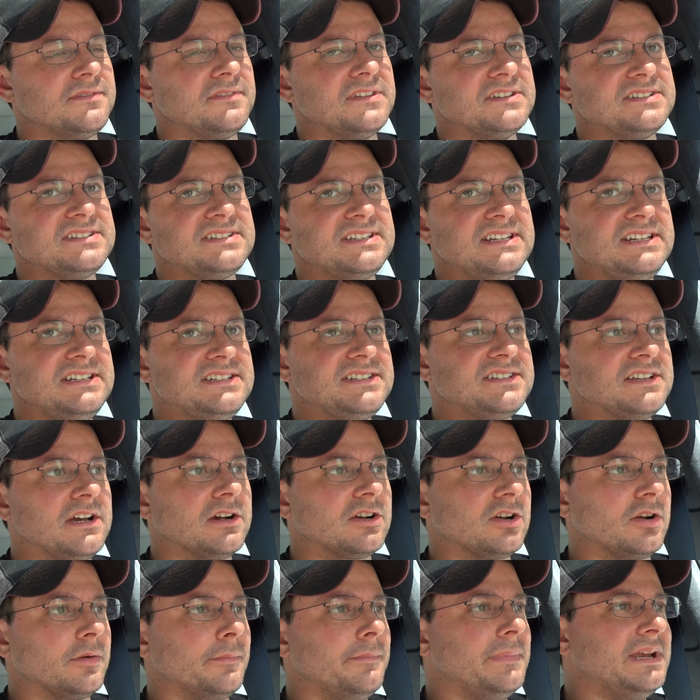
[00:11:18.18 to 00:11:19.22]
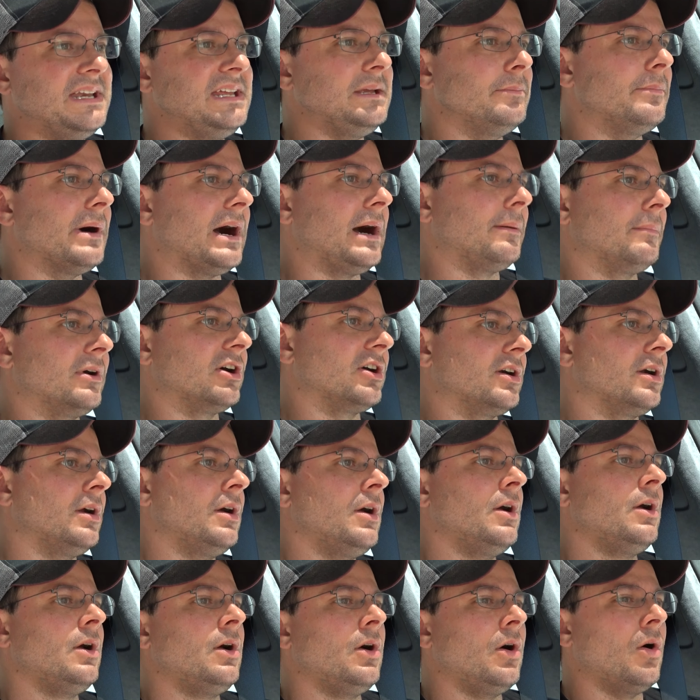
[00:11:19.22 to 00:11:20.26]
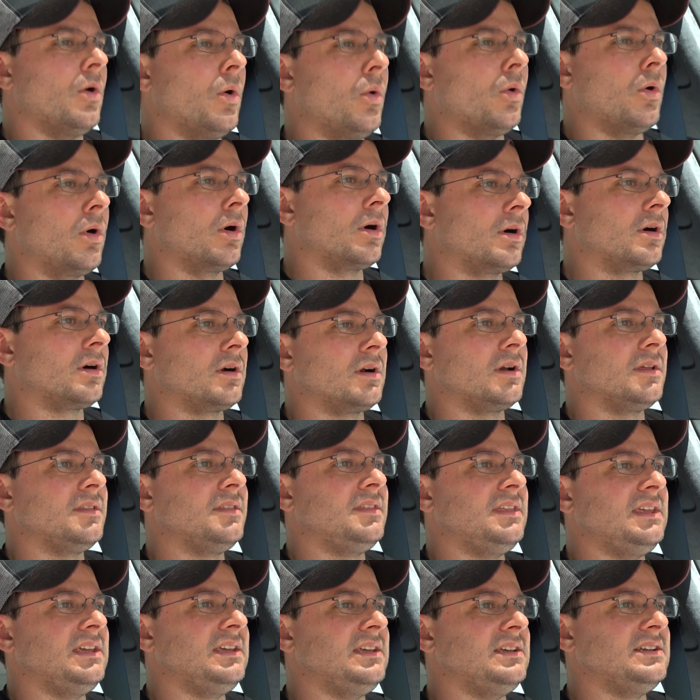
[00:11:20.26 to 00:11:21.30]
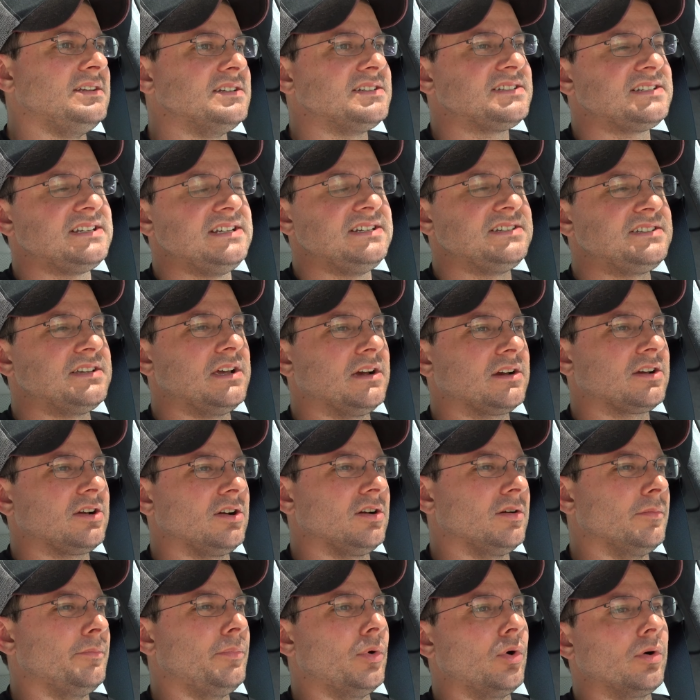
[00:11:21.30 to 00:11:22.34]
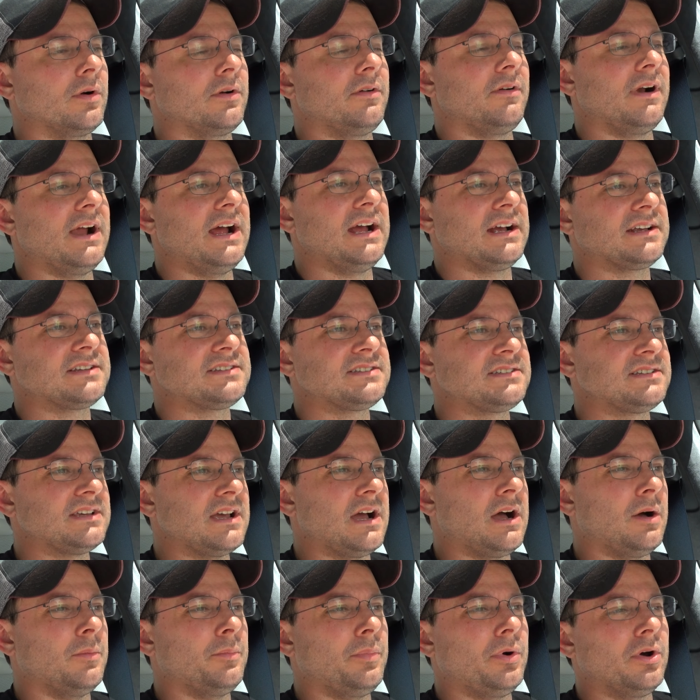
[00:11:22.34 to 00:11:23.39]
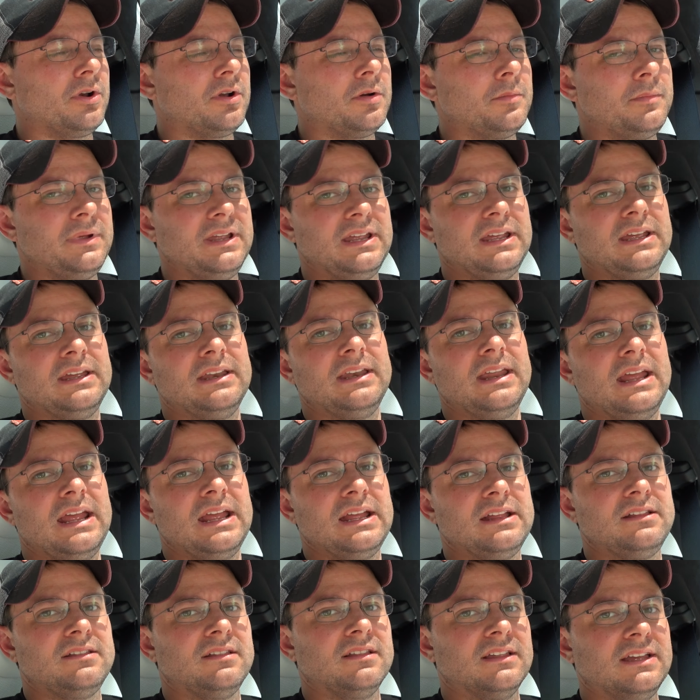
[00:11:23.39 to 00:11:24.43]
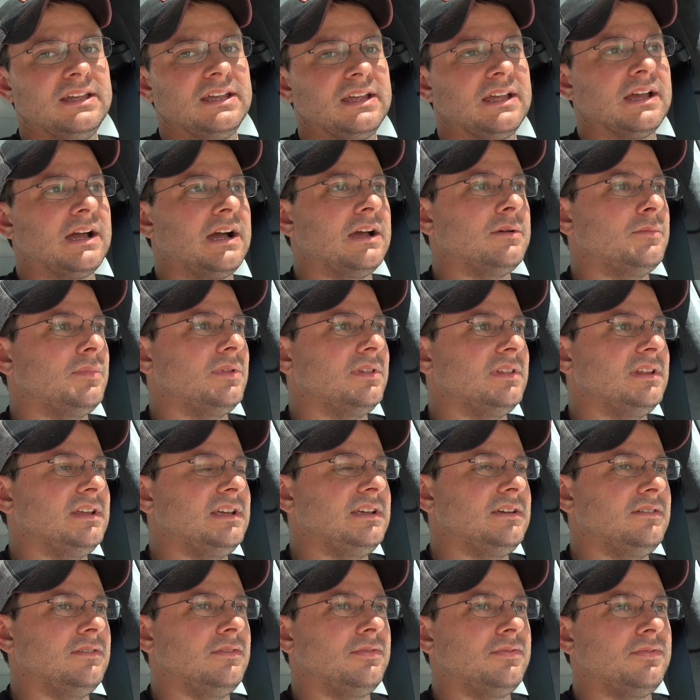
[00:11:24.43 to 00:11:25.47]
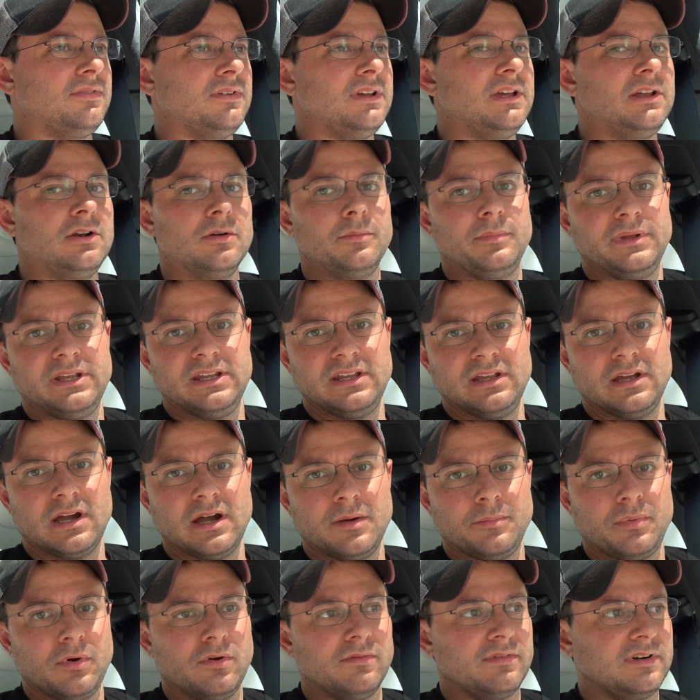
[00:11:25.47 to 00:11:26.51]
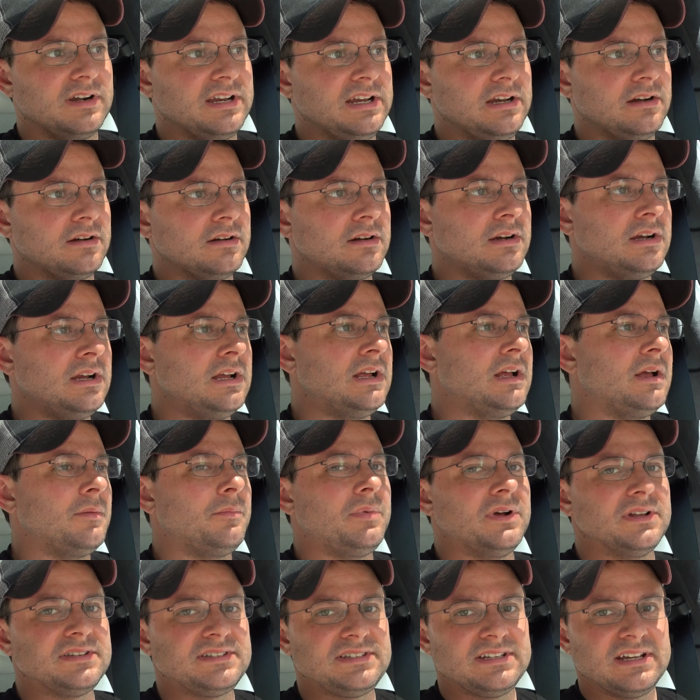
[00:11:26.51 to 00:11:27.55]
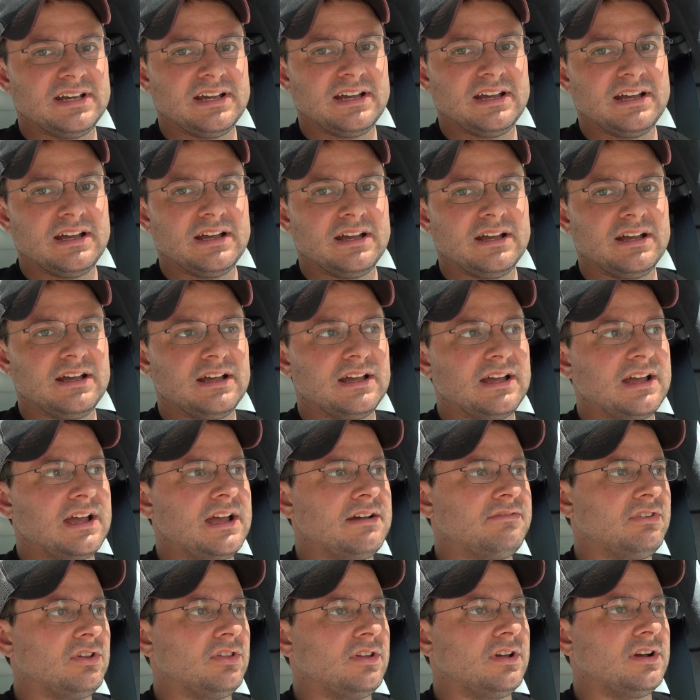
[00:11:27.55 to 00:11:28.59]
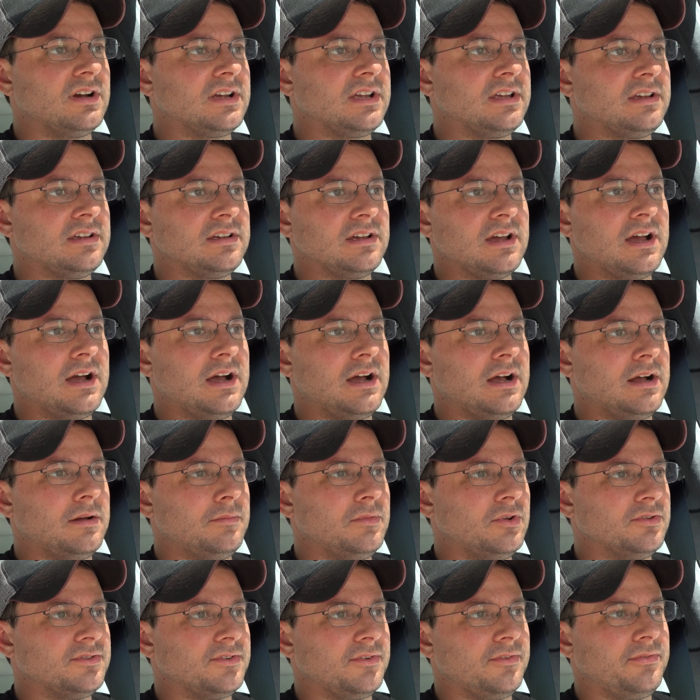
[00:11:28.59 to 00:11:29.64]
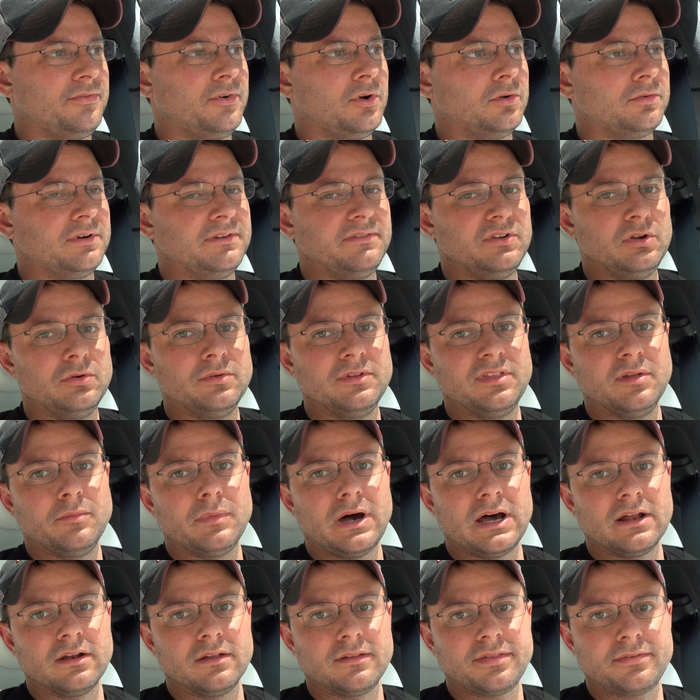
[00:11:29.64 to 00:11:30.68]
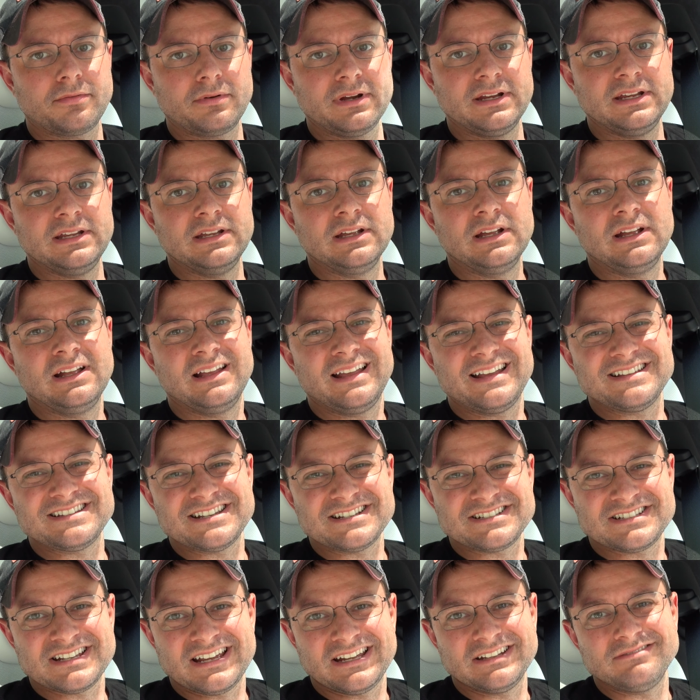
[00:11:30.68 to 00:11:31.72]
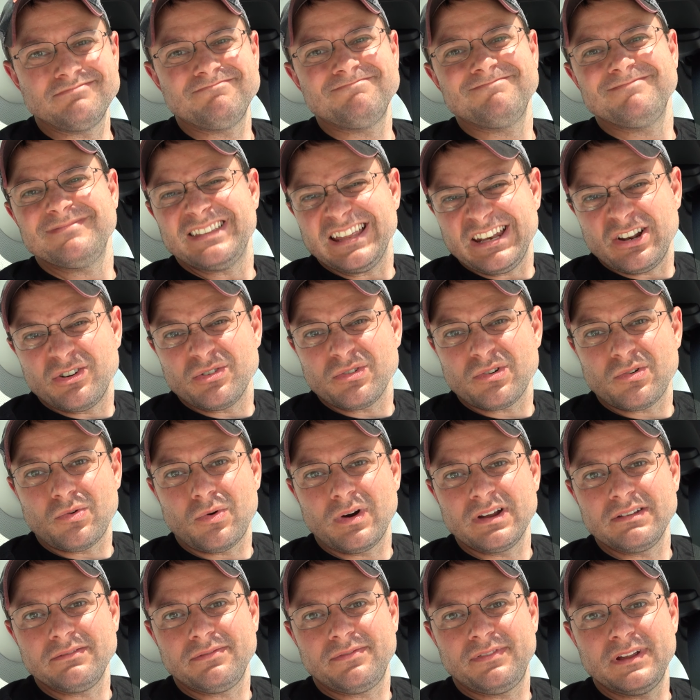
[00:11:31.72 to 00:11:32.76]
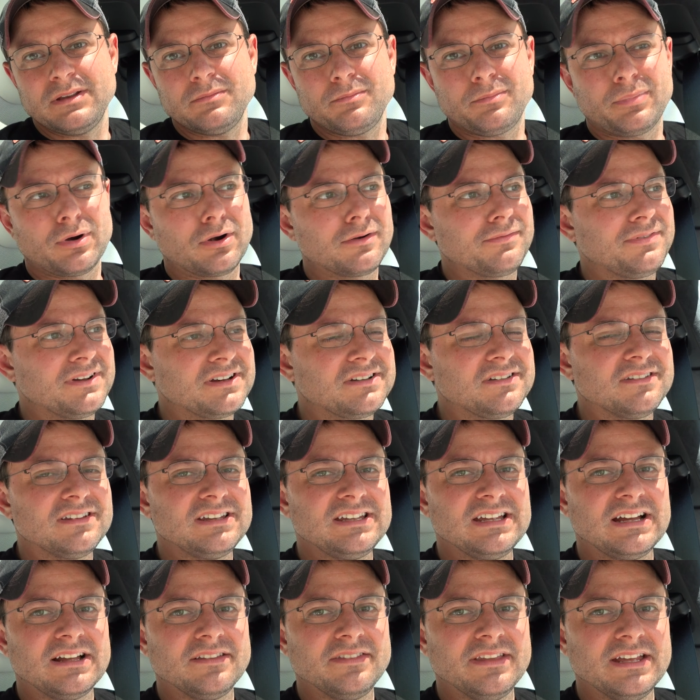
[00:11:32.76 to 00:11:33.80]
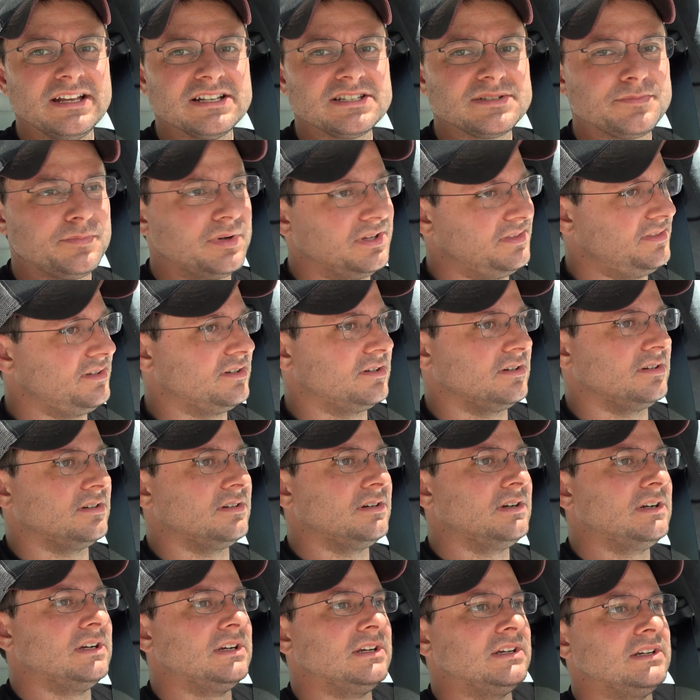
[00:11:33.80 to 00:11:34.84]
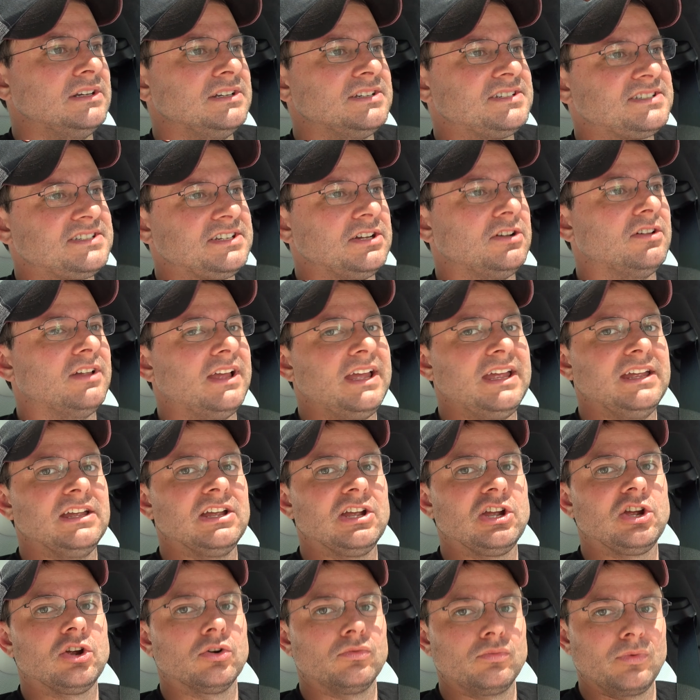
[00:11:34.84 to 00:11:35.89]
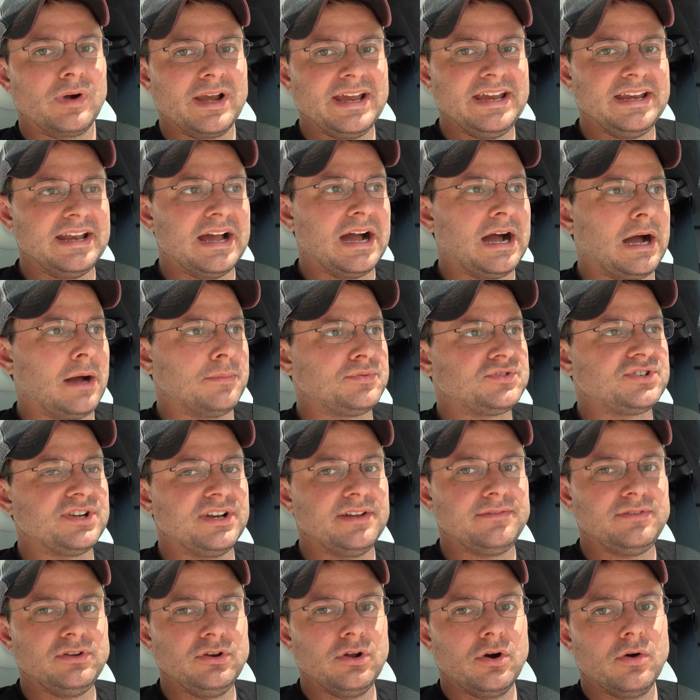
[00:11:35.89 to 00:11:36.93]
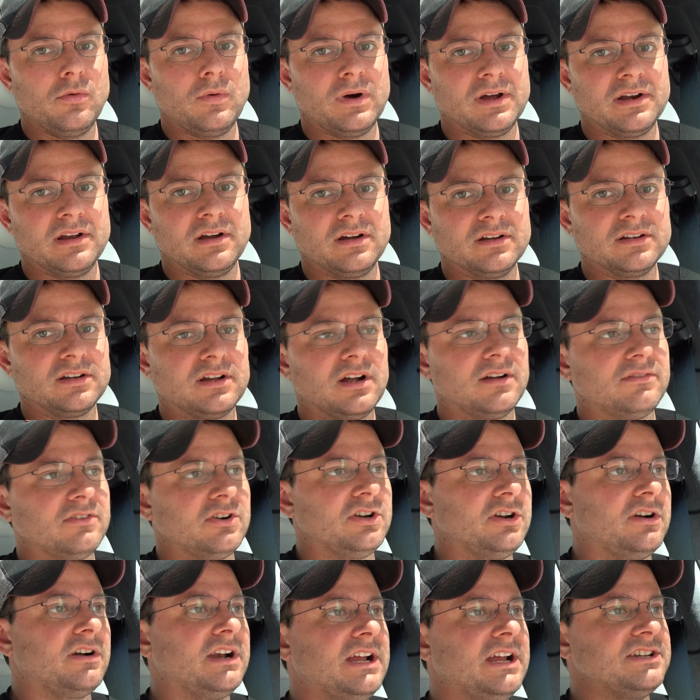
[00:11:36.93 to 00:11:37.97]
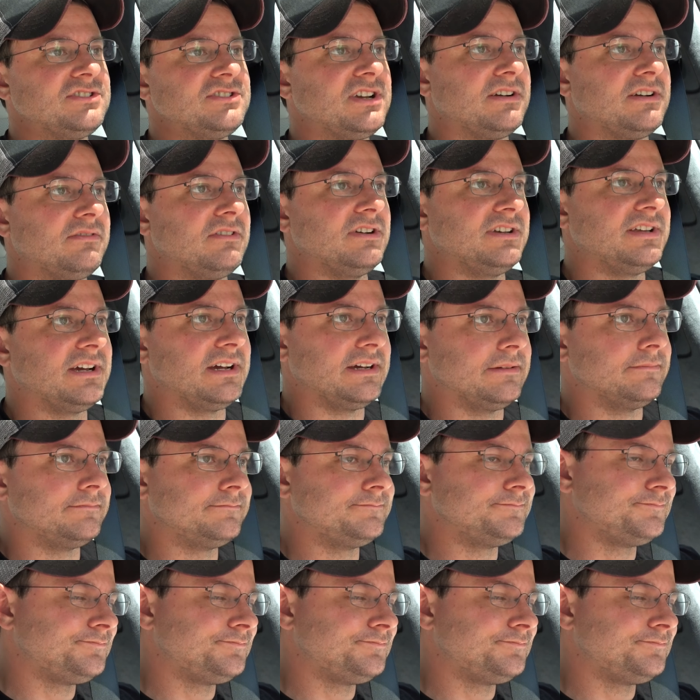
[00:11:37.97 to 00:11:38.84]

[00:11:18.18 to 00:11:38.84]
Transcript: of the Sea Sucker Mini Bomber or the Sea Sucker board racks, I'll put them in a link. I believe it'll be up over here, but uh, have a look. Um, those are full review with the Model 3. As I said, they don't quite fit perfectly on this, but they're still a great option if you don't want to uncover your hitch every time.